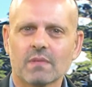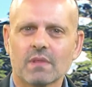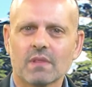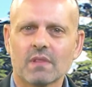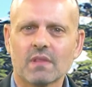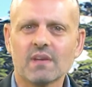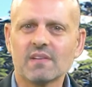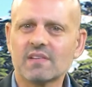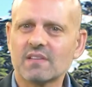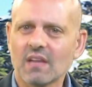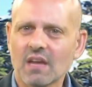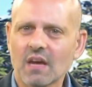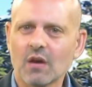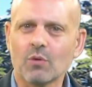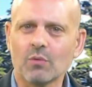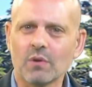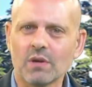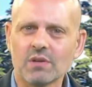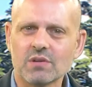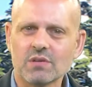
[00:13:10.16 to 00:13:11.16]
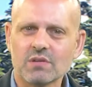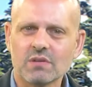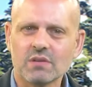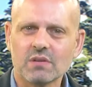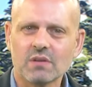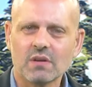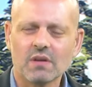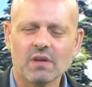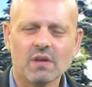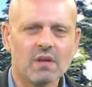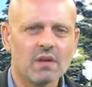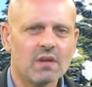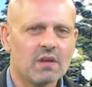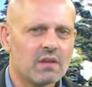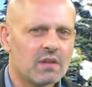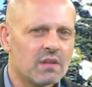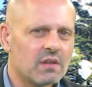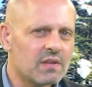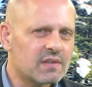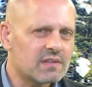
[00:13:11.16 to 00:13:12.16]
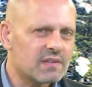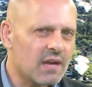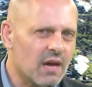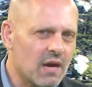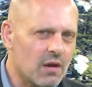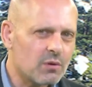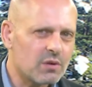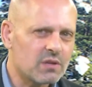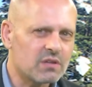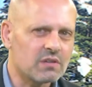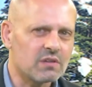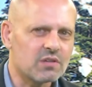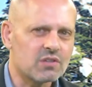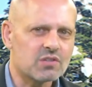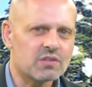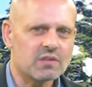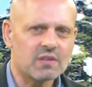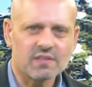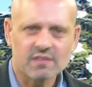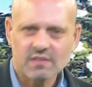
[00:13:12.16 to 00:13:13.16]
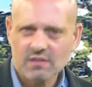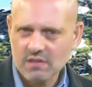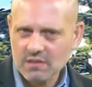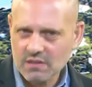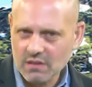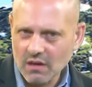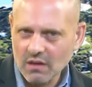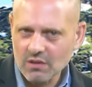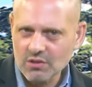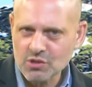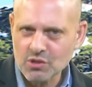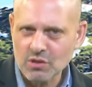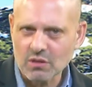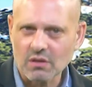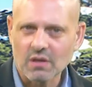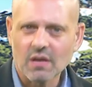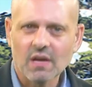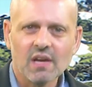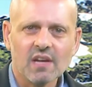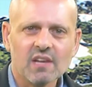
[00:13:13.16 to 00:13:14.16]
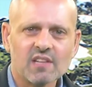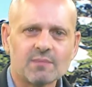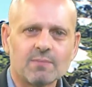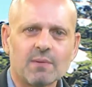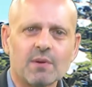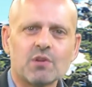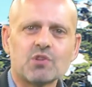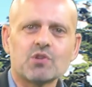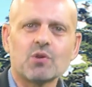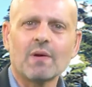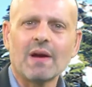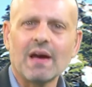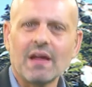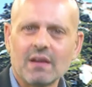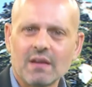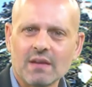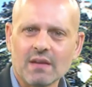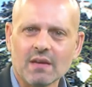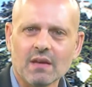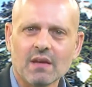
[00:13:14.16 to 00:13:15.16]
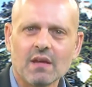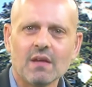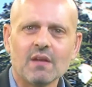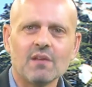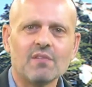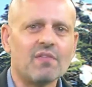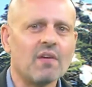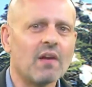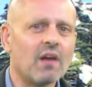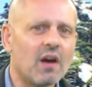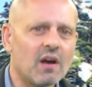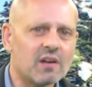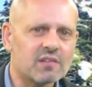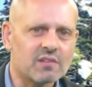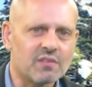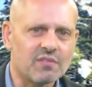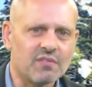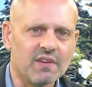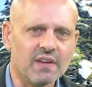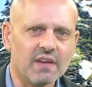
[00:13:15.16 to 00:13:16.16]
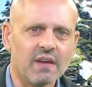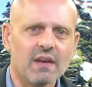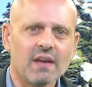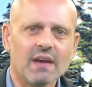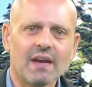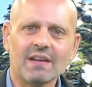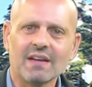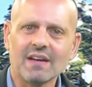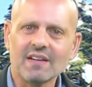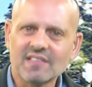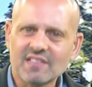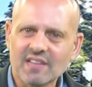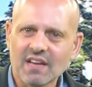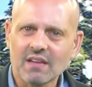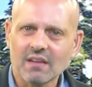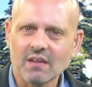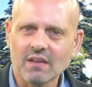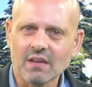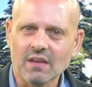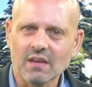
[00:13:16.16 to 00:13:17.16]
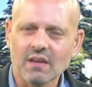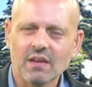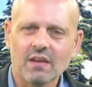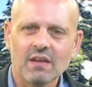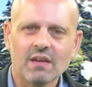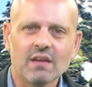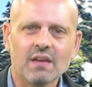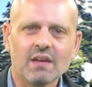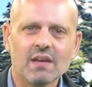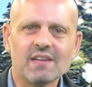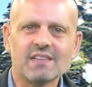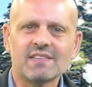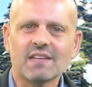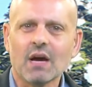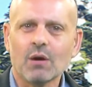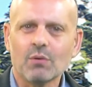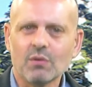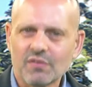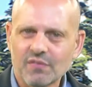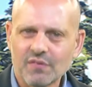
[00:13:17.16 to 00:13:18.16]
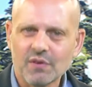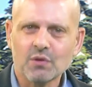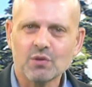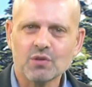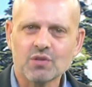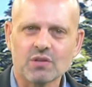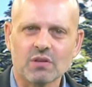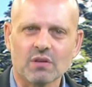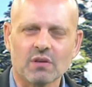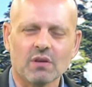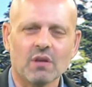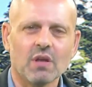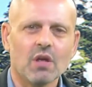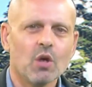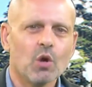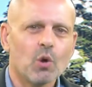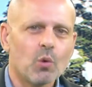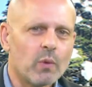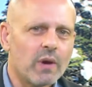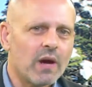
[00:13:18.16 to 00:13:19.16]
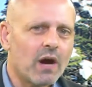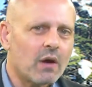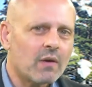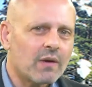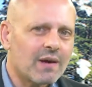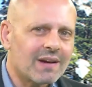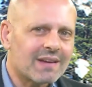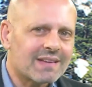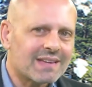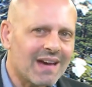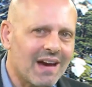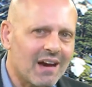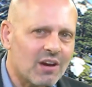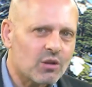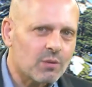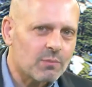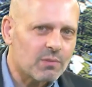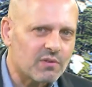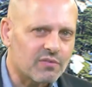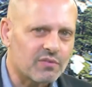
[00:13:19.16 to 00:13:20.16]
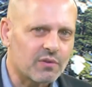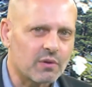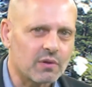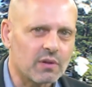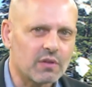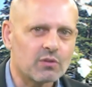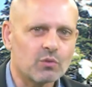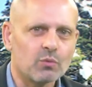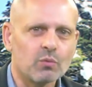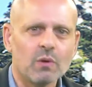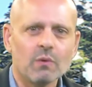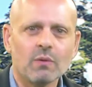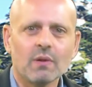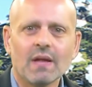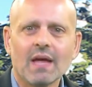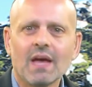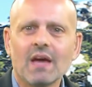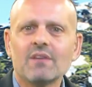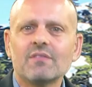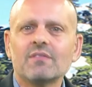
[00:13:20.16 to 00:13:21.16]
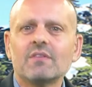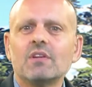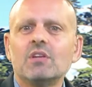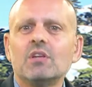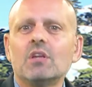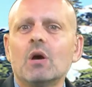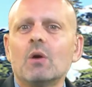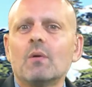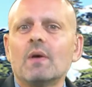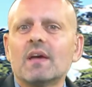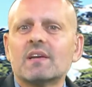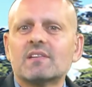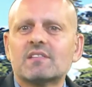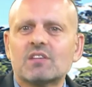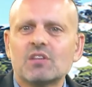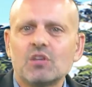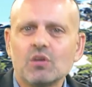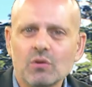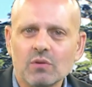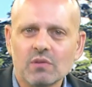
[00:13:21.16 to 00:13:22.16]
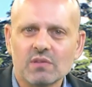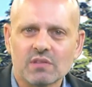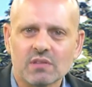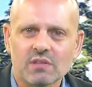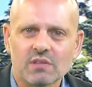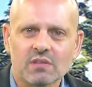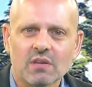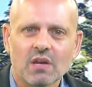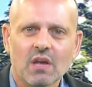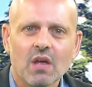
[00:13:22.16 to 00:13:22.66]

This language, this heritage, this culture, spirituality, philosophy, and identity is our future. We are accountable for it. We will have no excuses.